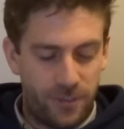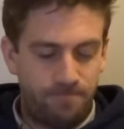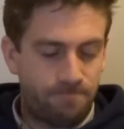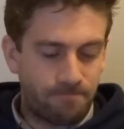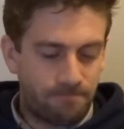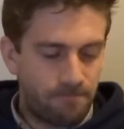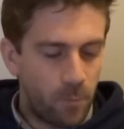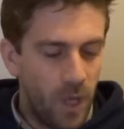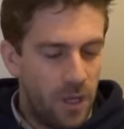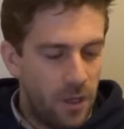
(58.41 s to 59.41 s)

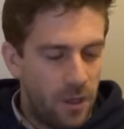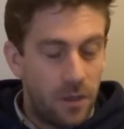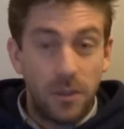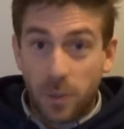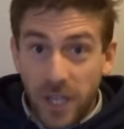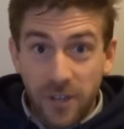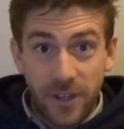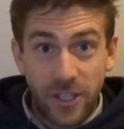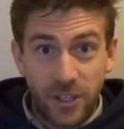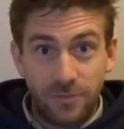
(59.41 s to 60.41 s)
You swing your
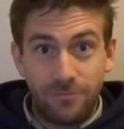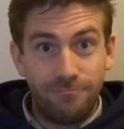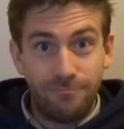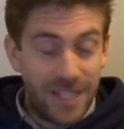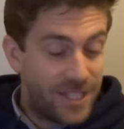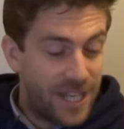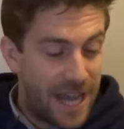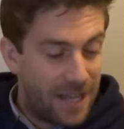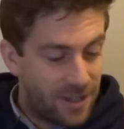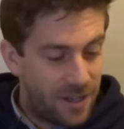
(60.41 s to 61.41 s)
fish into your
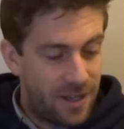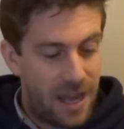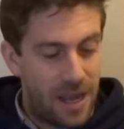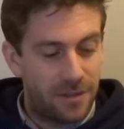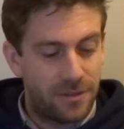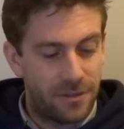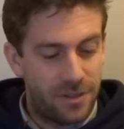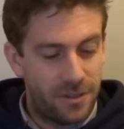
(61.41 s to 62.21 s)
hand, and